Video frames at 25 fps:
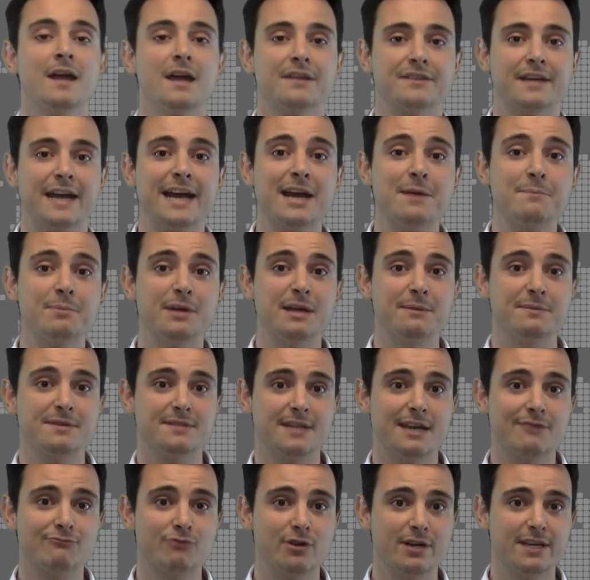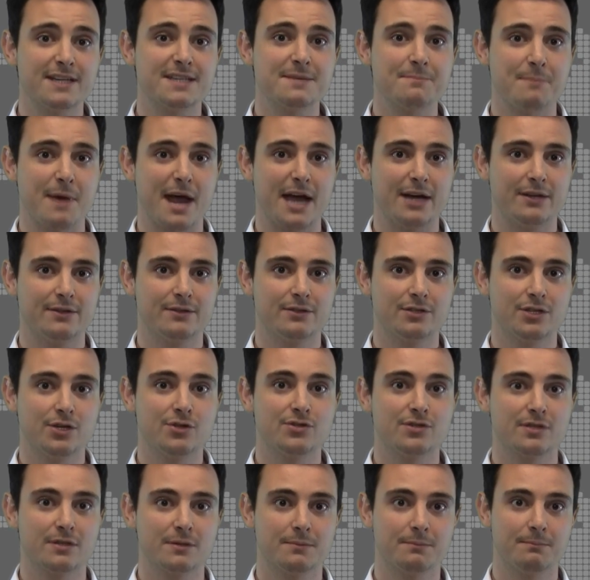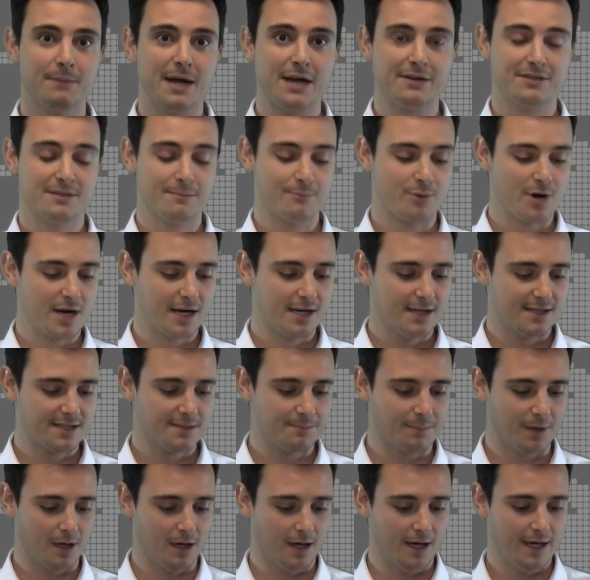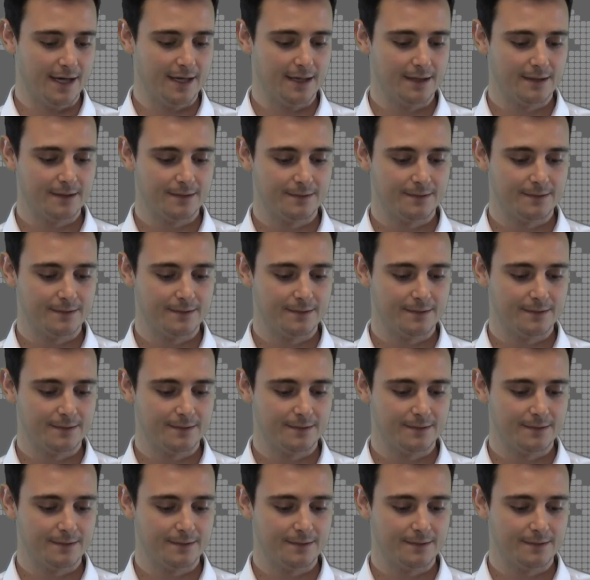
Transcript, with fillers: The Nanobeam is then ready to mount using the mounting bracket supplied.